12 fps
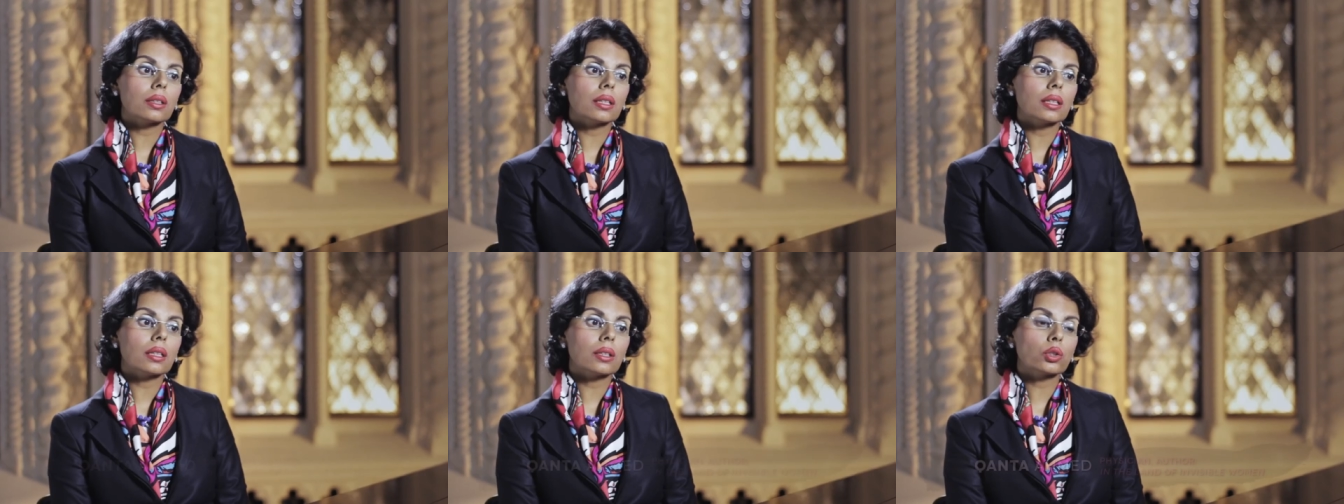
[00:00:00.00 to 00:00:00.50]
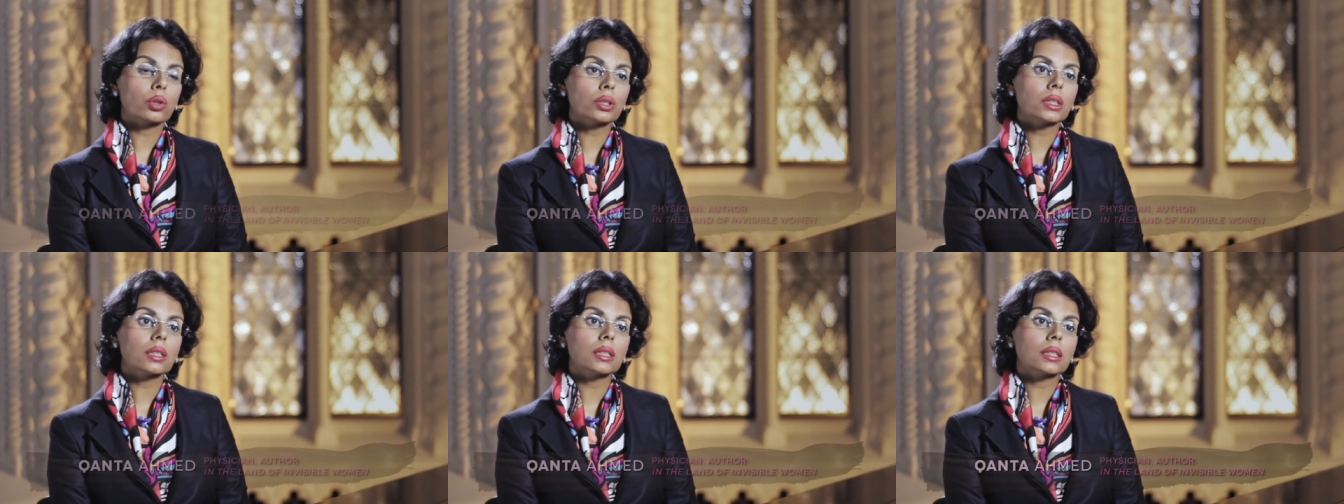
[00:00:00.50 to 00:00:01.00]
The
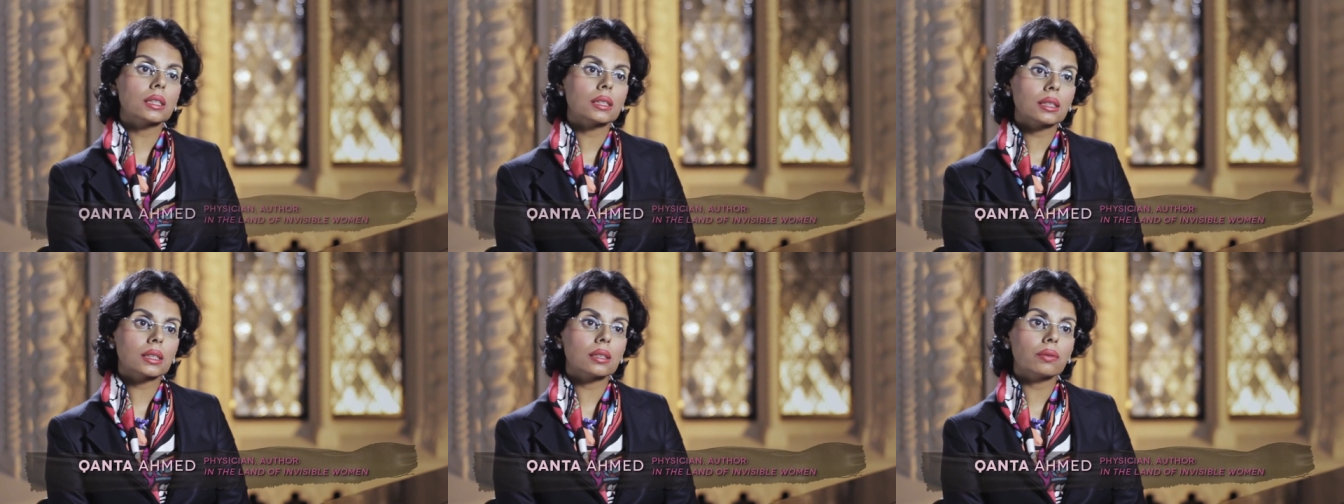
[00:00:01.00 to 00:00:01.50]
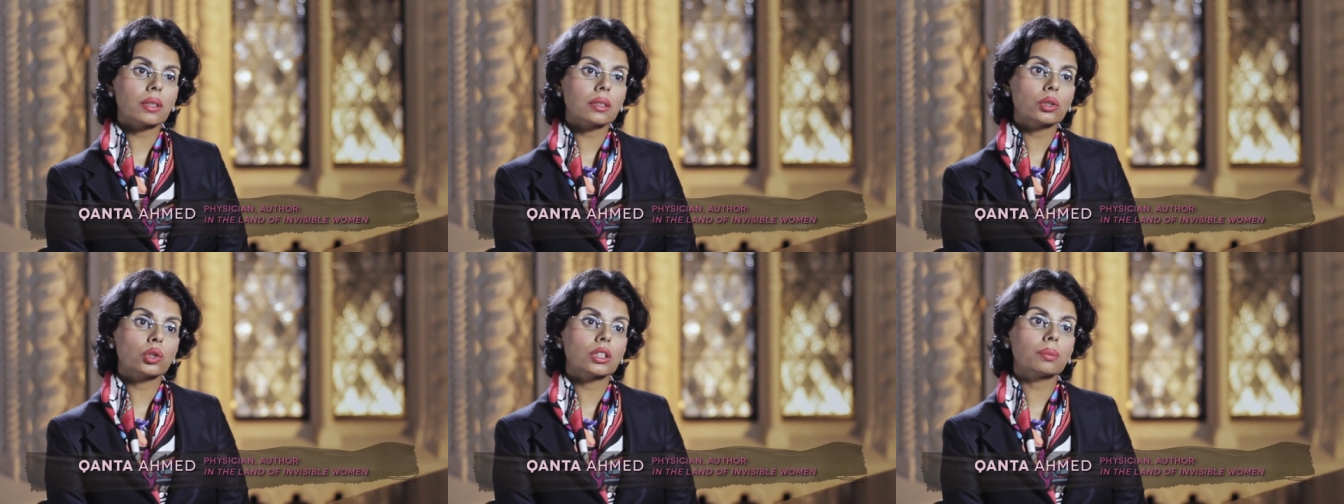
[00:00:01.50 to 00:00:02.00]
atrocities and the
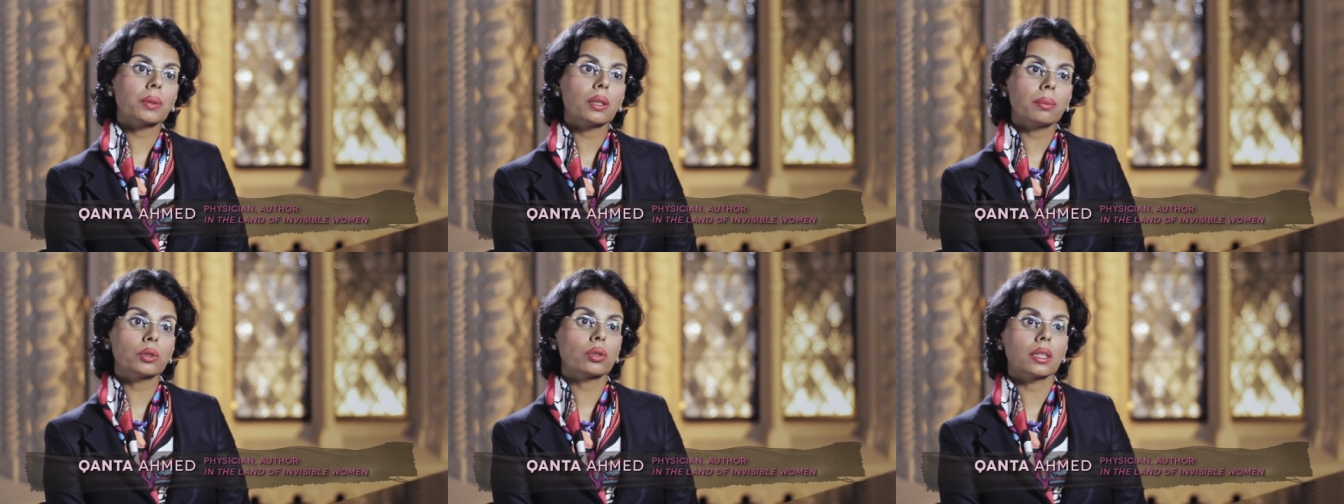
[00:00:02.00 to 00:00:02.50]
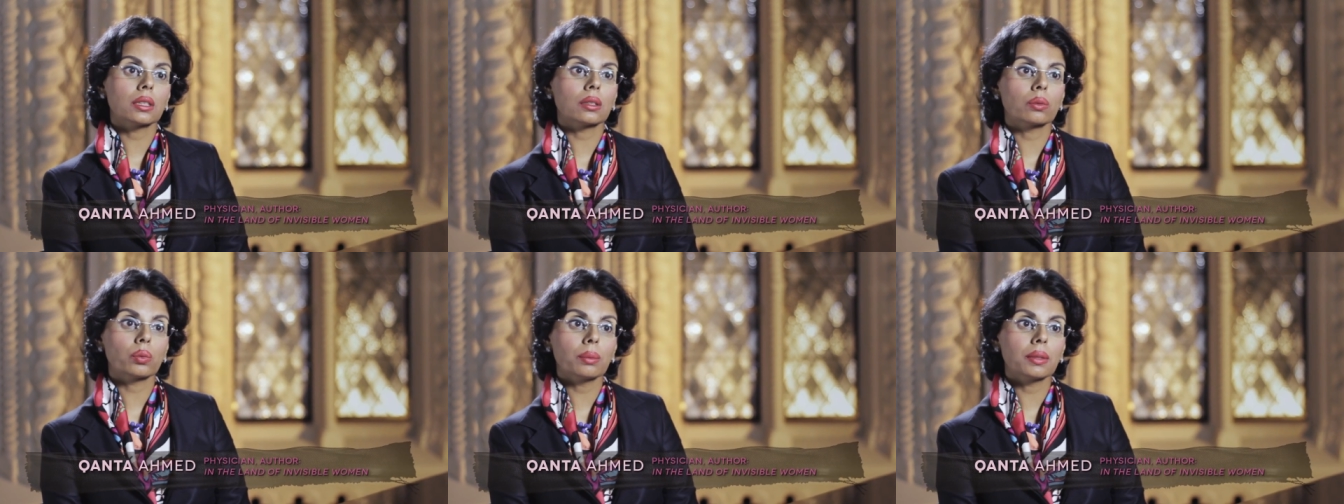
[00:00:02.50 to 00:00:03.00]
disadvantages perpetrated
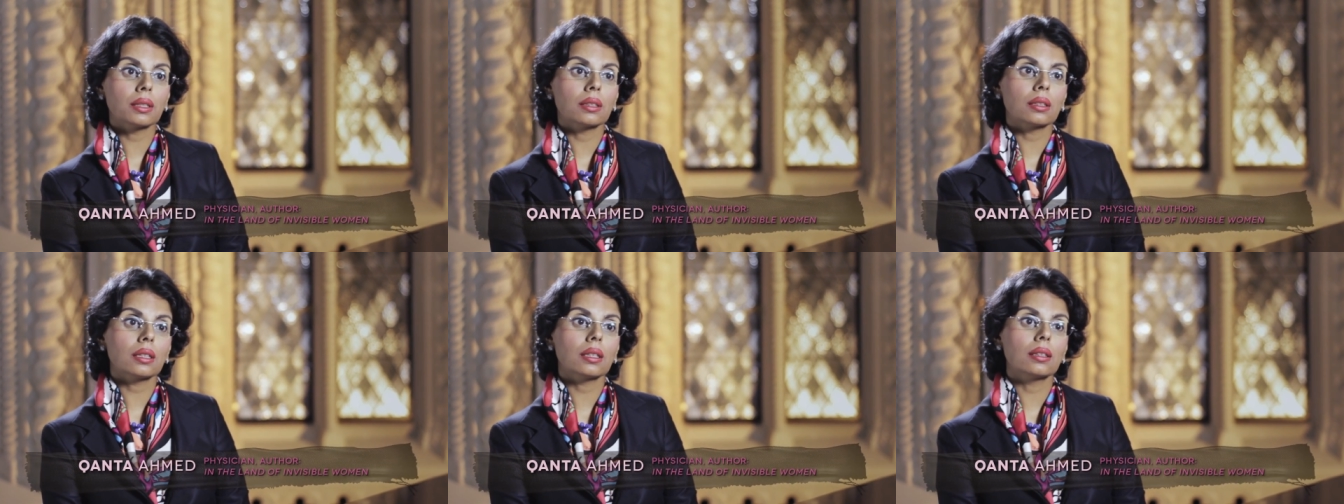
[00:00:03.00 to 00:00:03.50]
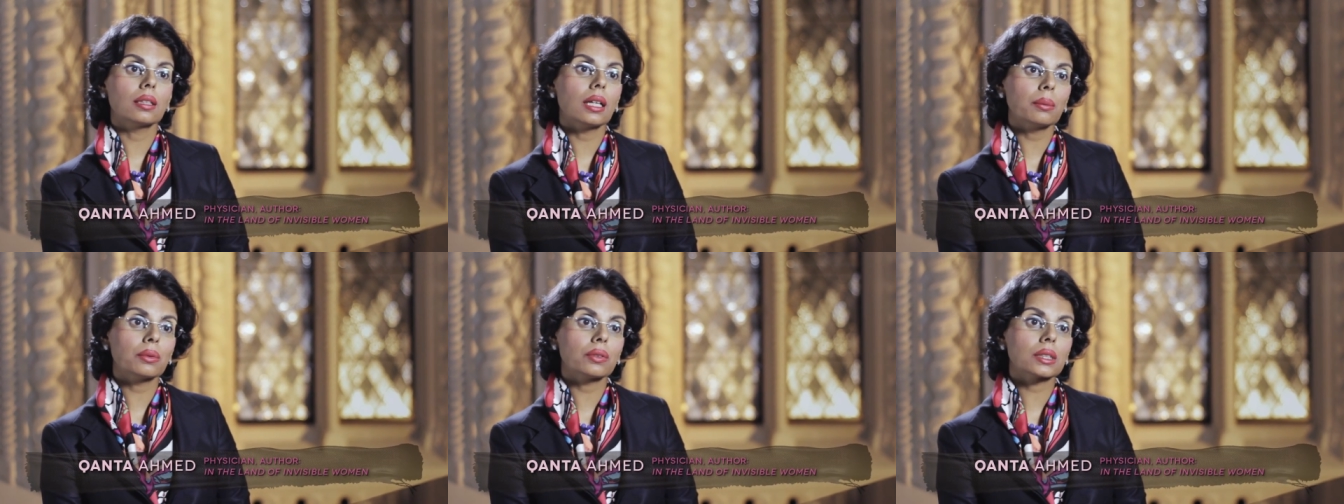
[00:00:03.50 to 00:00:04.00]
on women in the
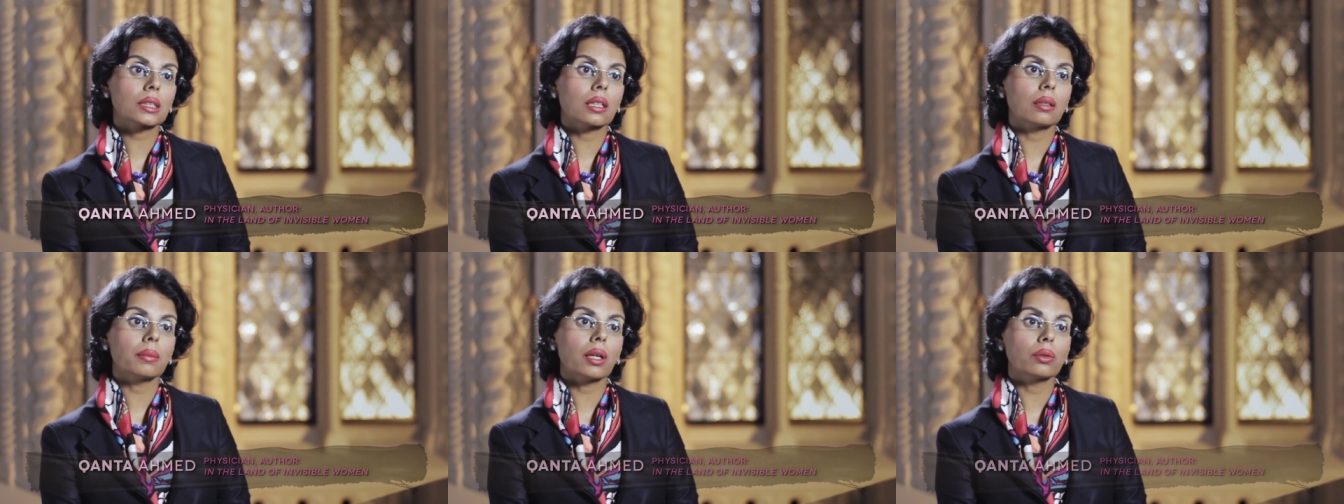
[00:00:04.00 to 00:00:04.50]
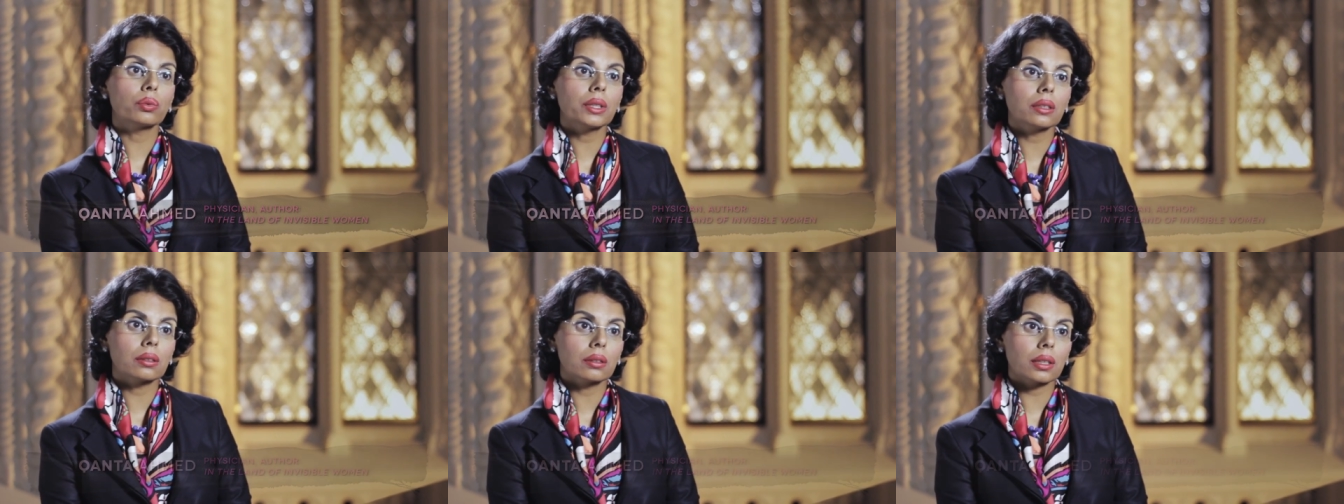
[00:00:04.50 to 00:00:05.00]
name of Islam are
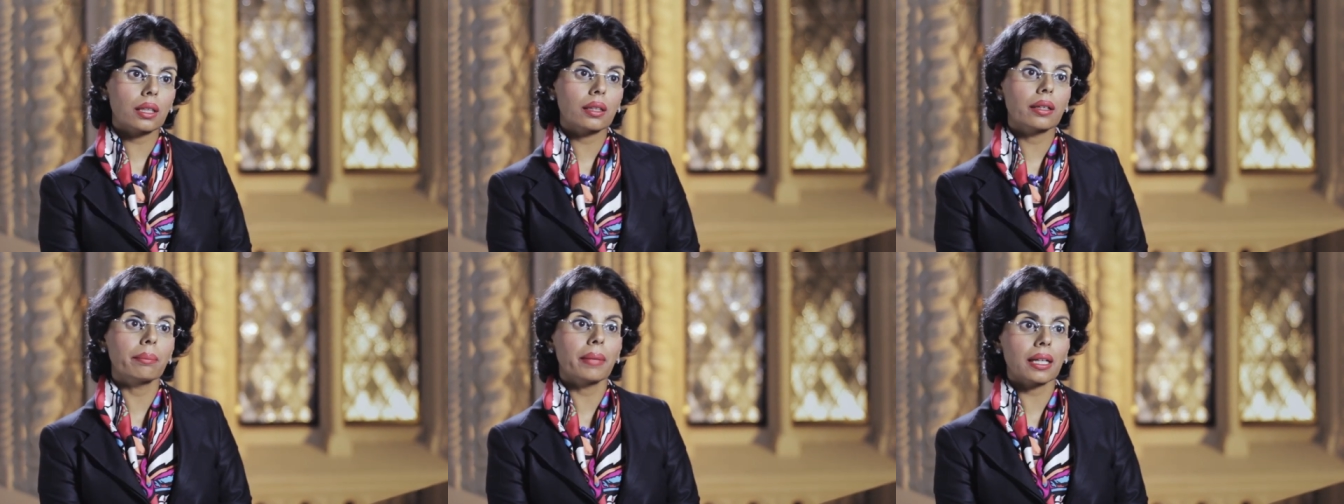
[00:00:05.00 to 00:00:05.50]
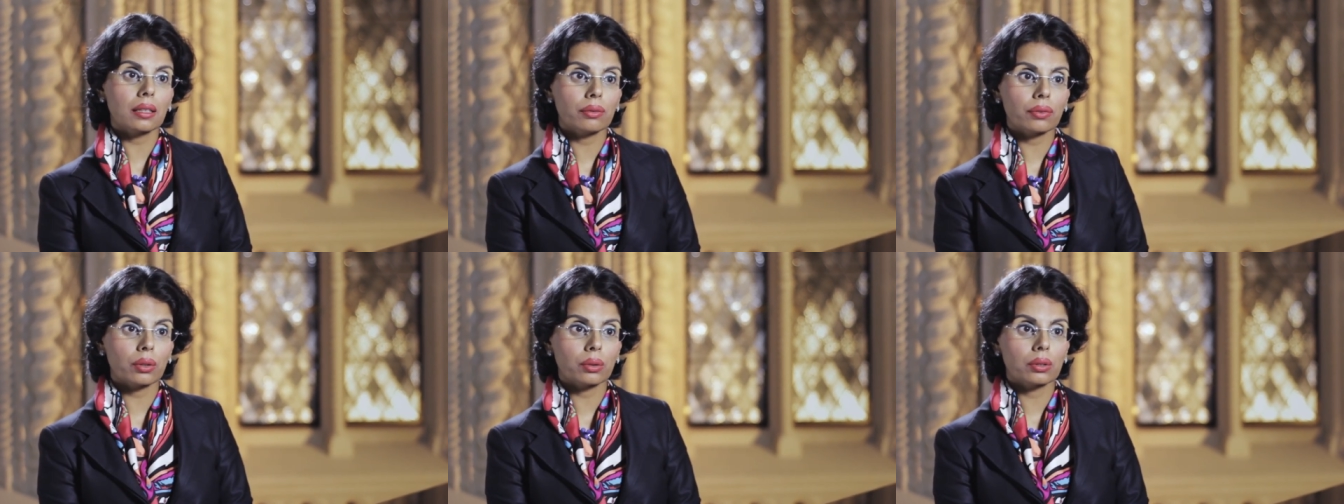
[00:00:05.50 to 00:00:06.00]
real and they're
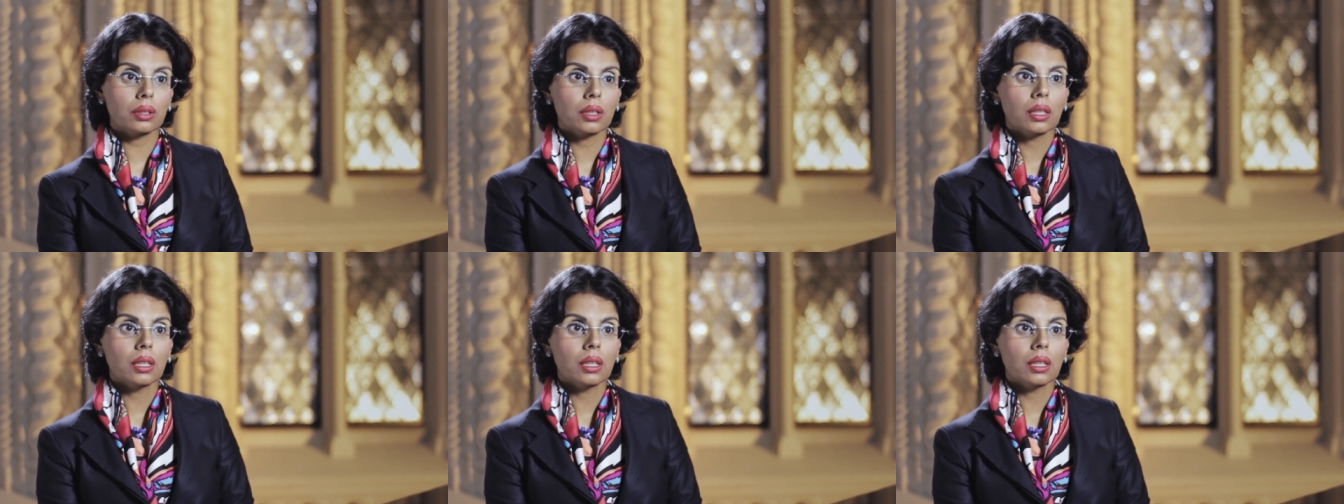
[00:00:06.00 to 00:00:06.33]
manifold.